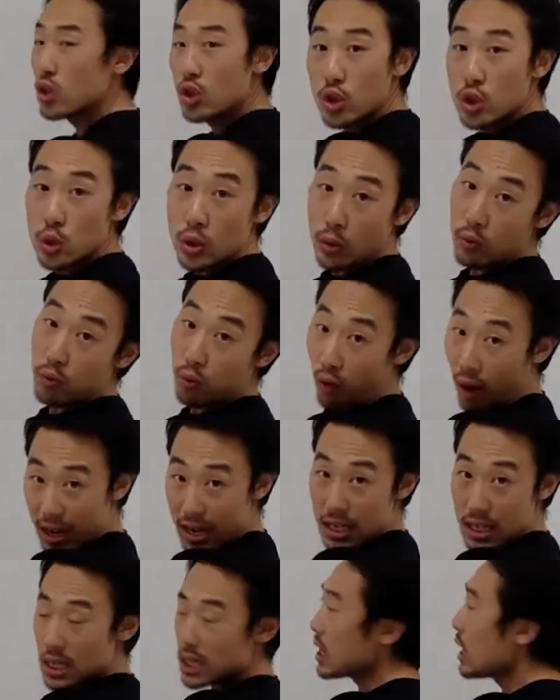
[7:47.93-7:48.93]
to the
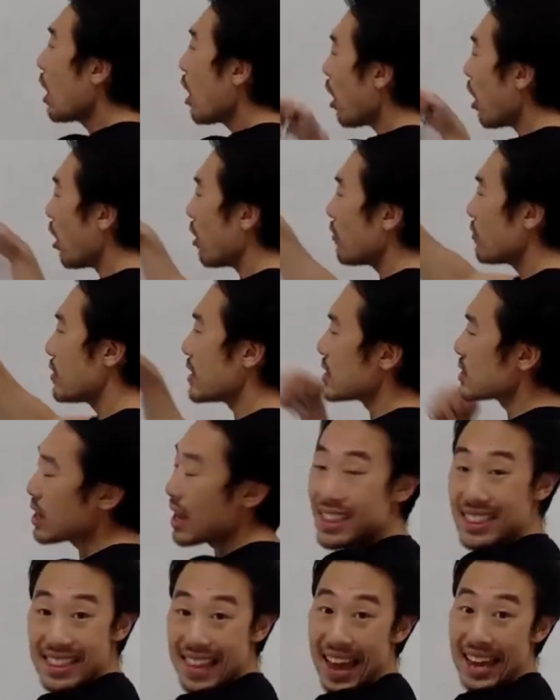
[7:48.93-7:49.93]
right of this
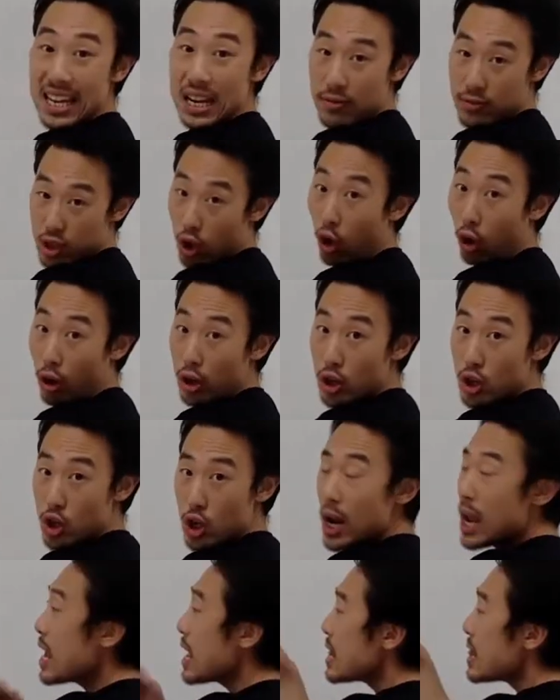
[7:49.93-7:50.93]
negative
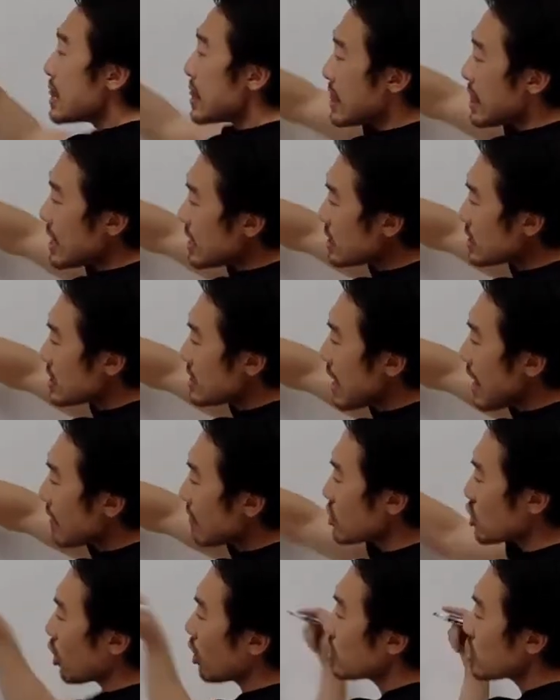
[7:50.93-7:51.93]
charge, this
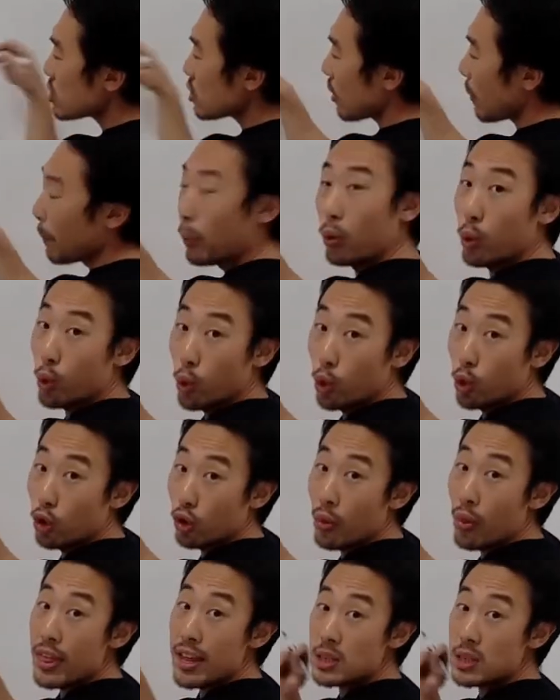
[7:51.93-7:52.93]
negative charge is going to
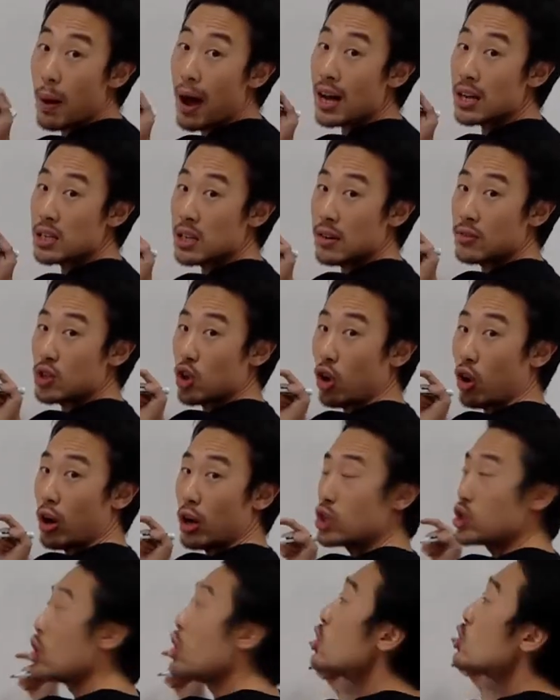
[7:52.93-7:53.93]
pull this positive
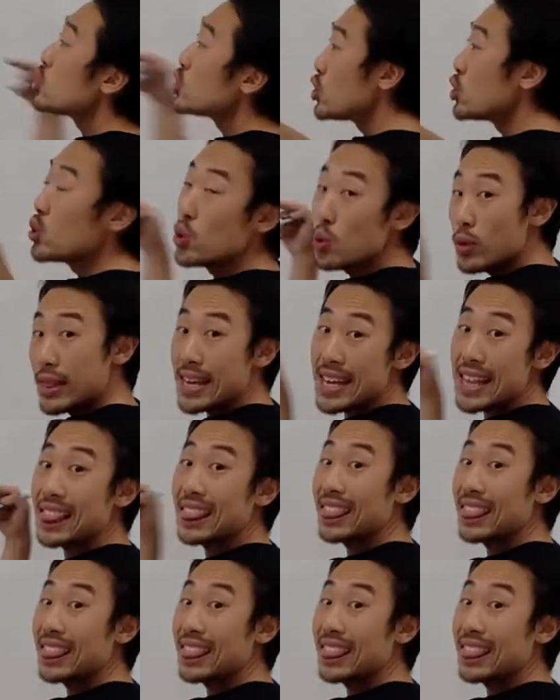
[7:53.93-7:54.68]
charge to the